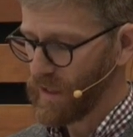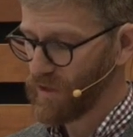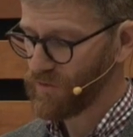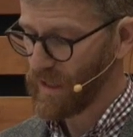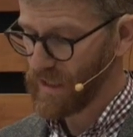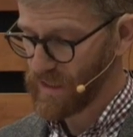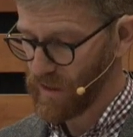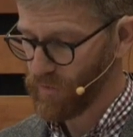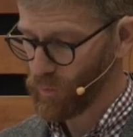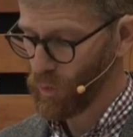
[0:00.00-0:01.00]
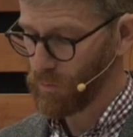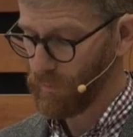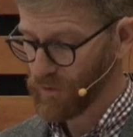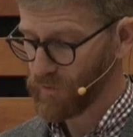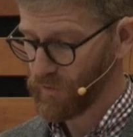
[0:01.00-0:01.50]
It is the idea that ruled
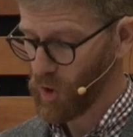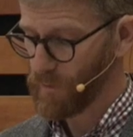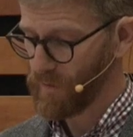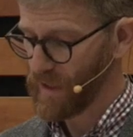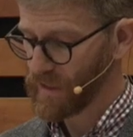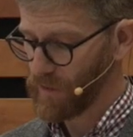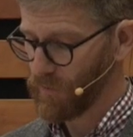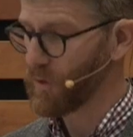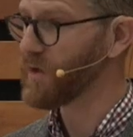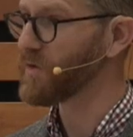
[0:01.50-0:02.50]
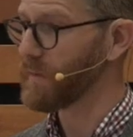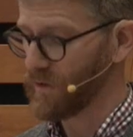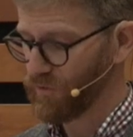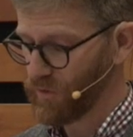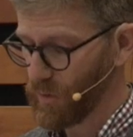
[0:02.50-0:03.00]
much of Europe in the 1930s and
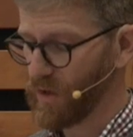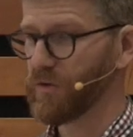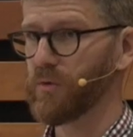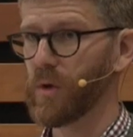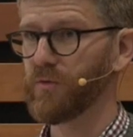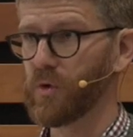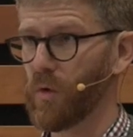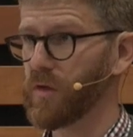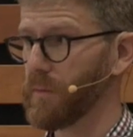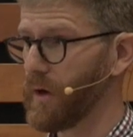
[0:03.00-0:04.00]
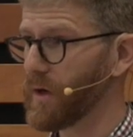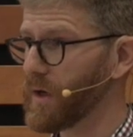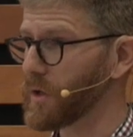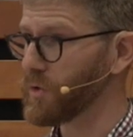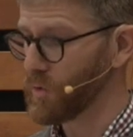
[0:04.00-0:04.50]
made serious inroads in North
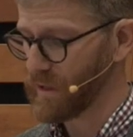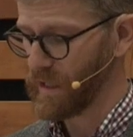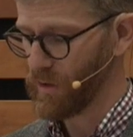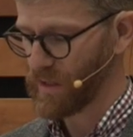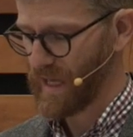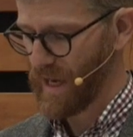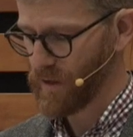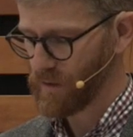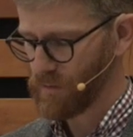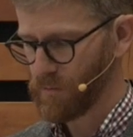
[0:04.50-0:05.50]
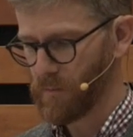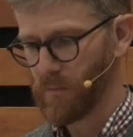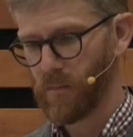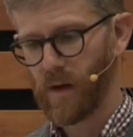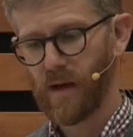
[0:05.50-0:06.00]
America, including here in Canada,
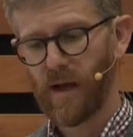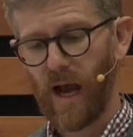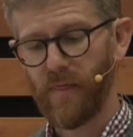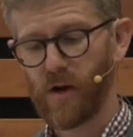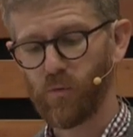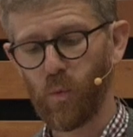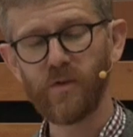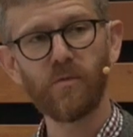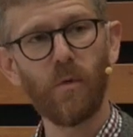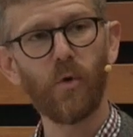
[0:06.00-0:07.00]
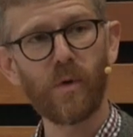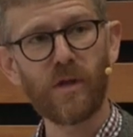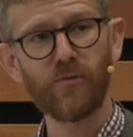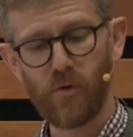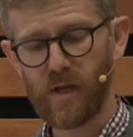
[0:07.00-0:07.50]
and that is once more
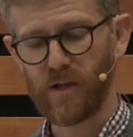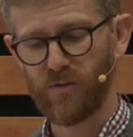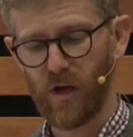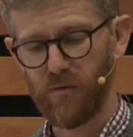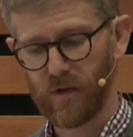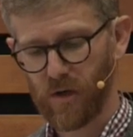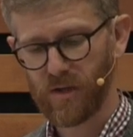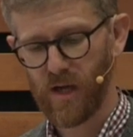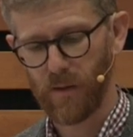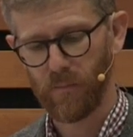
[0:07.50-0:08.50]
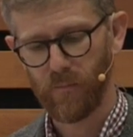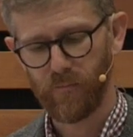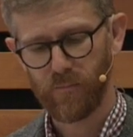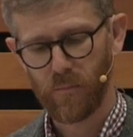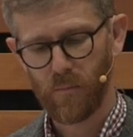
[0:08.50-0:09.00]
reasserting itself in our time
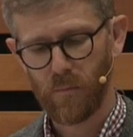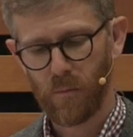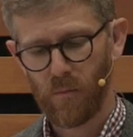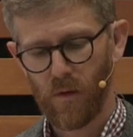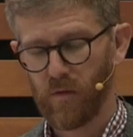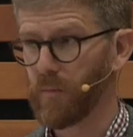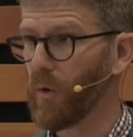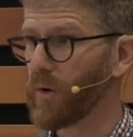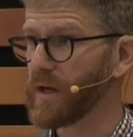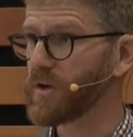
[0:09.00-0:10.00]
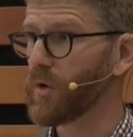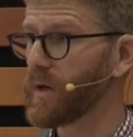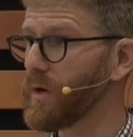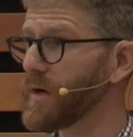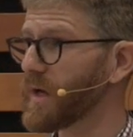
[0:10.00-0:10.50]
the more
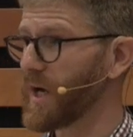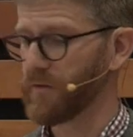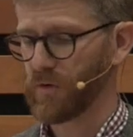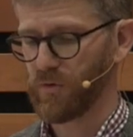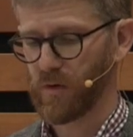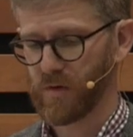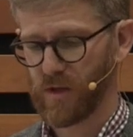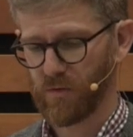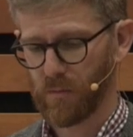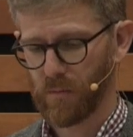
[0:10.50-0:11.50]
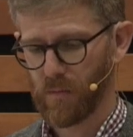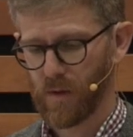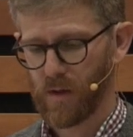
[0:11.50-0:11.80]
incoherent kind of conservatism,